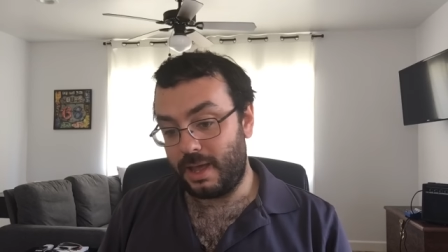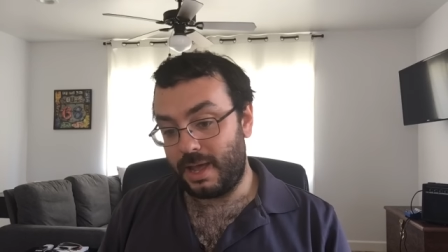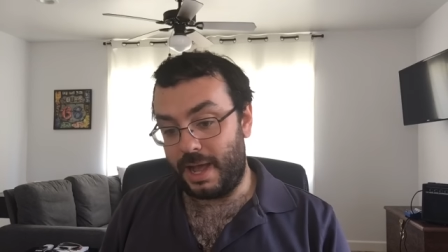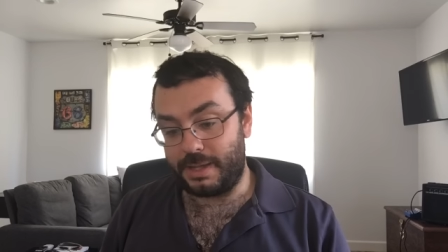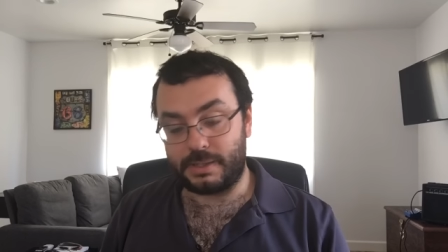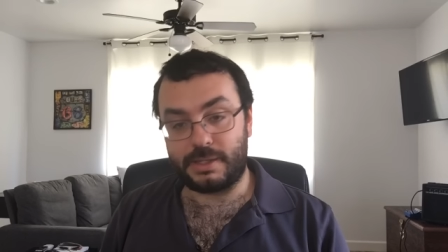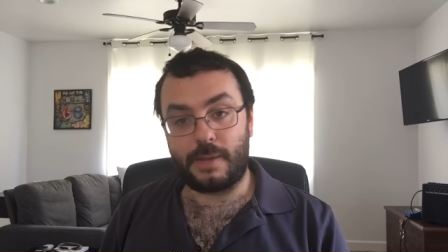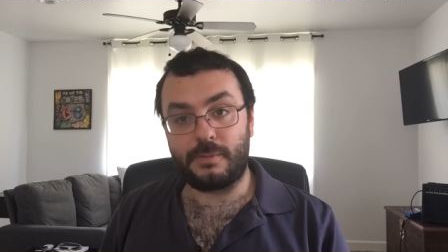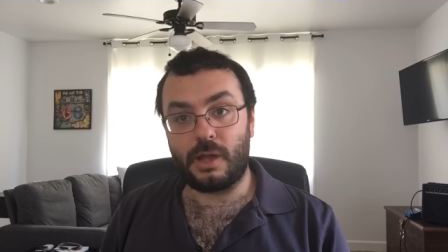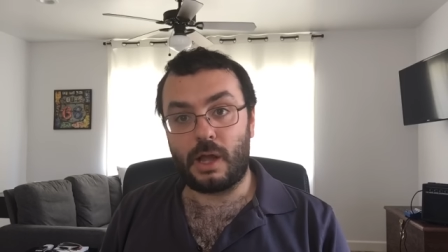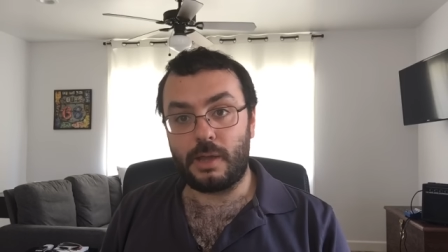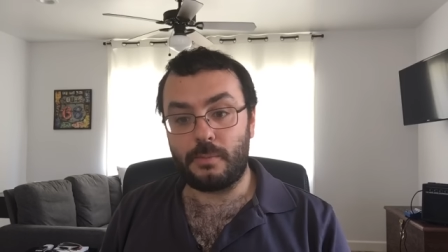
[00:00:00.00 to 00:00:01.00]
At the same
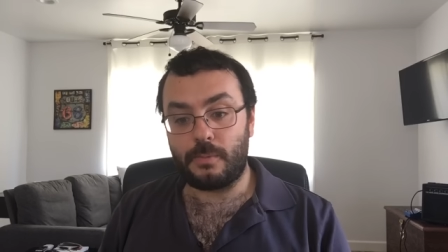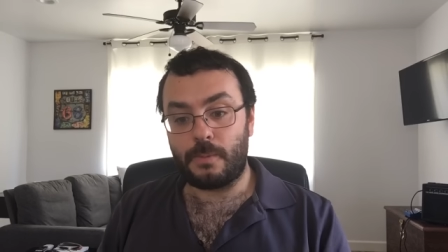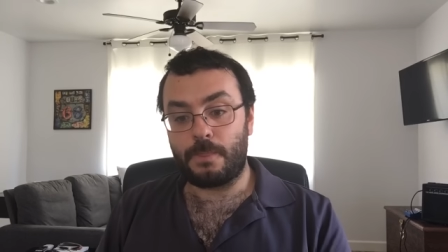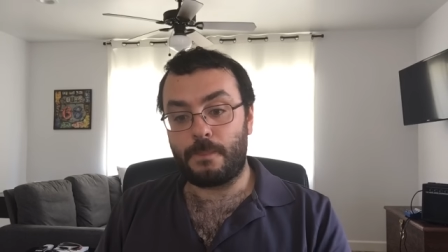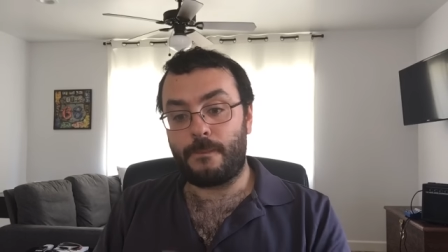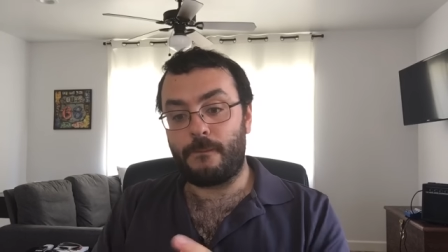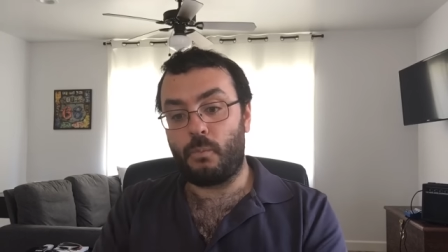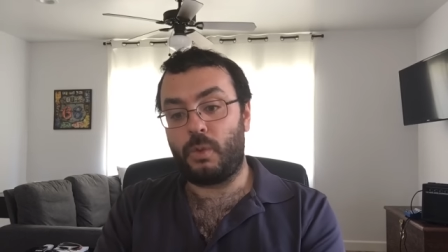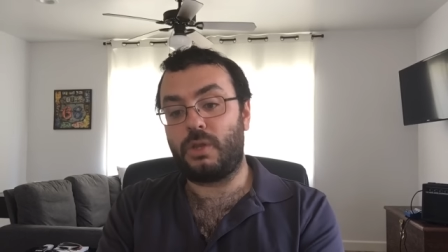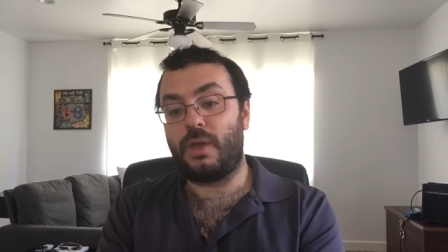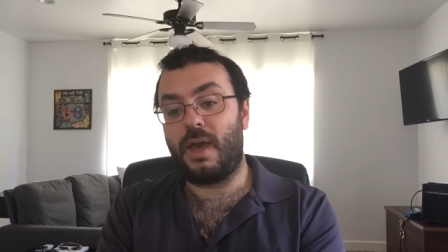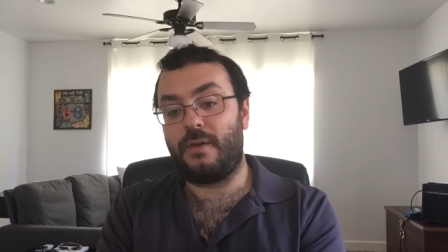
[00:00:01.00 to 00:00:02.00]
time, when
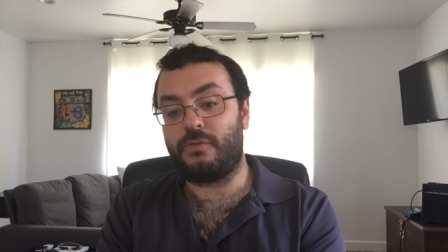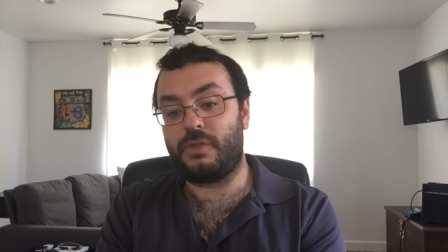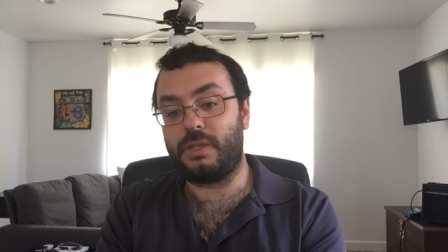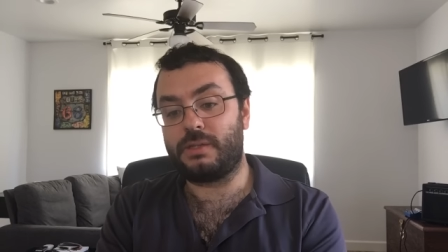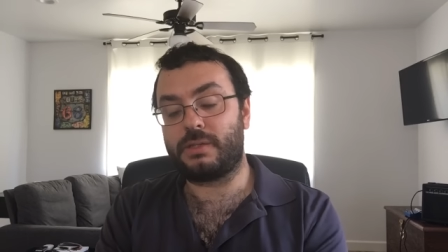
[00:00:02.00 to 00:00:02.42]
you have this